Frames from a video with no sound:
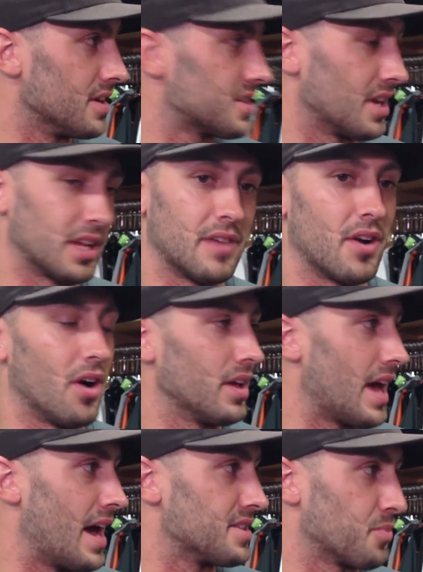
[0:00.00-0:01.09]
He's going to give it all he
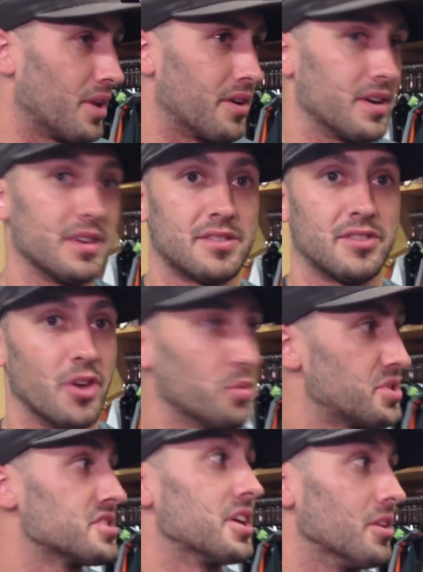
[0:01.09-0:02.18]
has, whether he knows
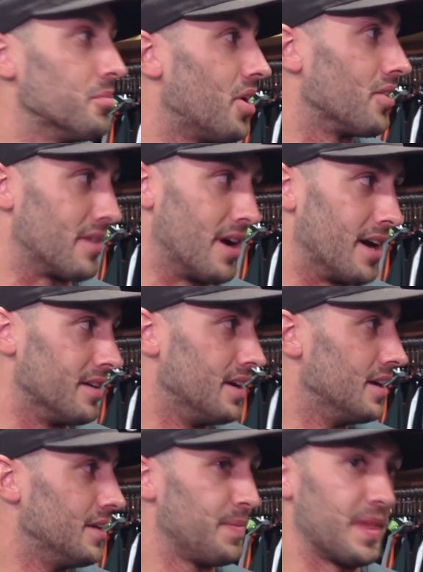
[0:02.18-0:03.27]
he's getting the ball or not,
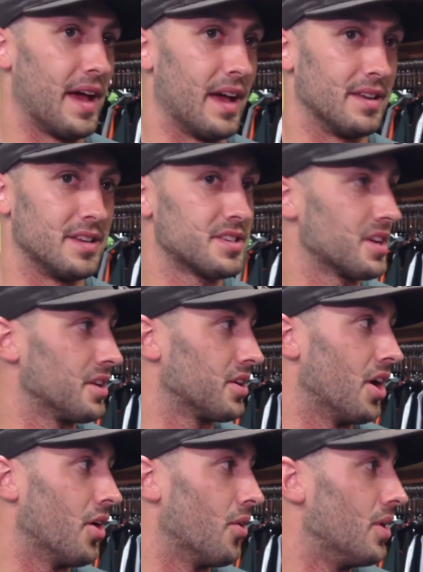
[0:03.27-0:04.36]
and he's going to
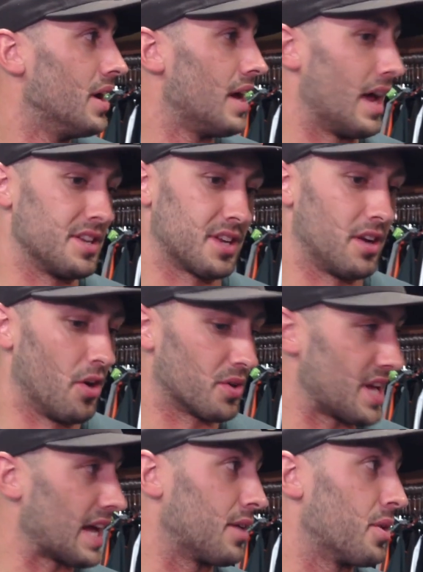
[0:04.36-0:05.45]
go, and he's going to know
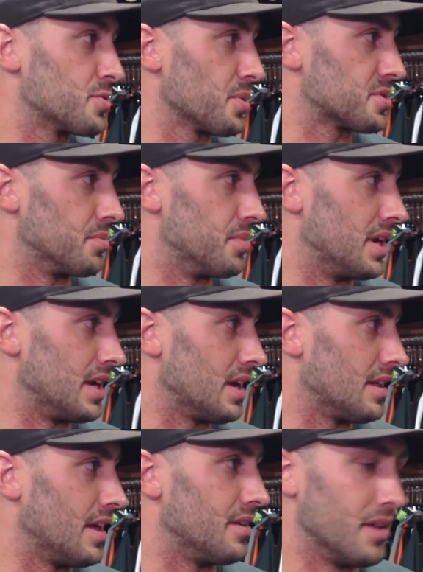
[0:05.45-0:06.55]
exactly where he's supposed to be,
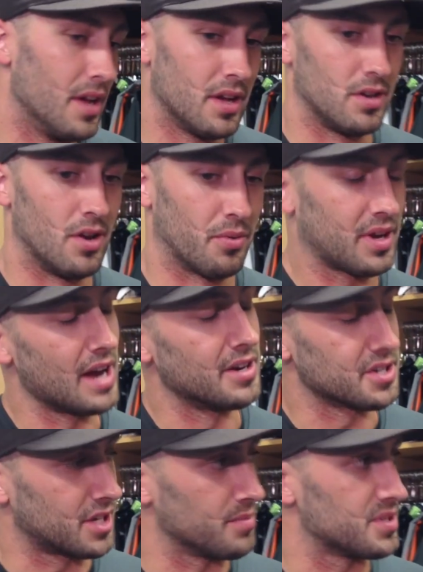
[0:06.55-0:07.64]
and then, you know, kind of
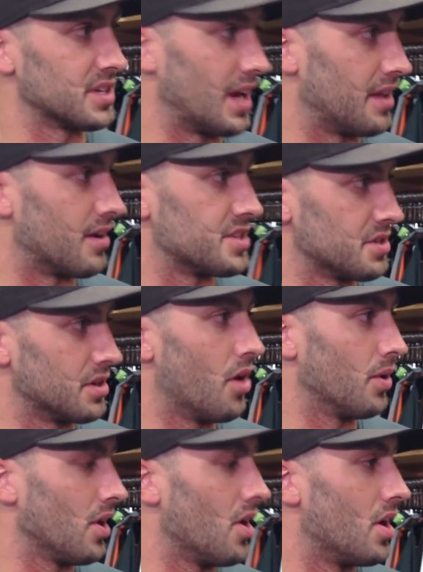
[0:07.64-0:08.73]
just comes together as you
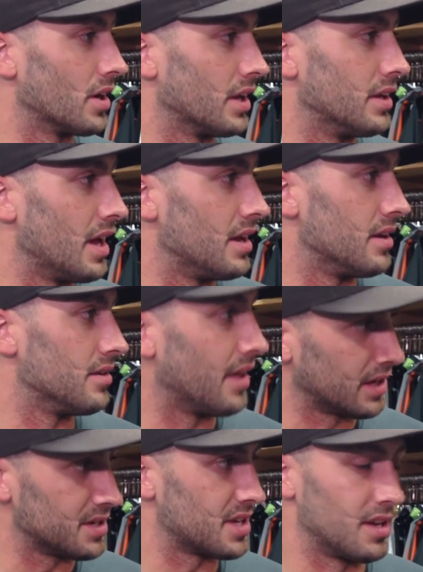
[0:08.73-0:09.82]
go along, and
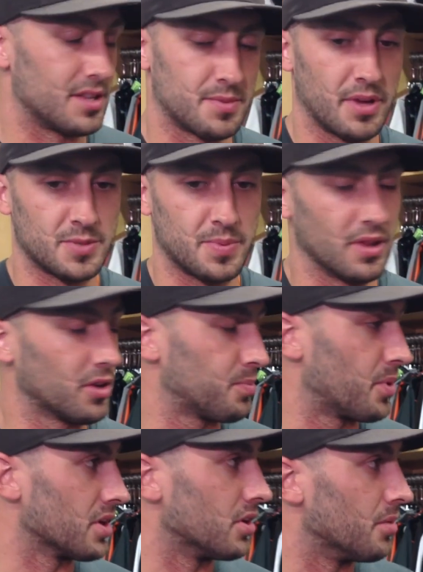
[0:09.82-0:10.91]
like you said, it's been looking
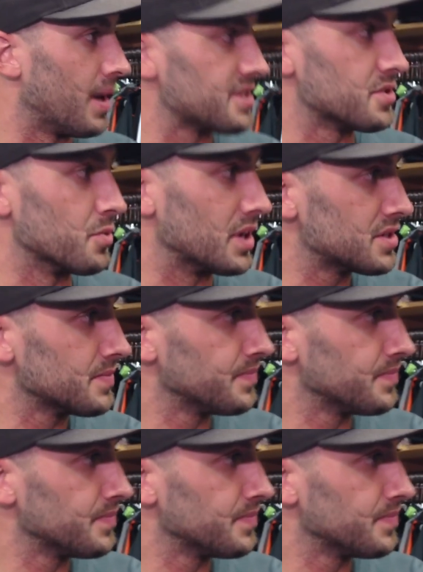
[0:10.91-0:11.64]
pretty good the past 2 weeks.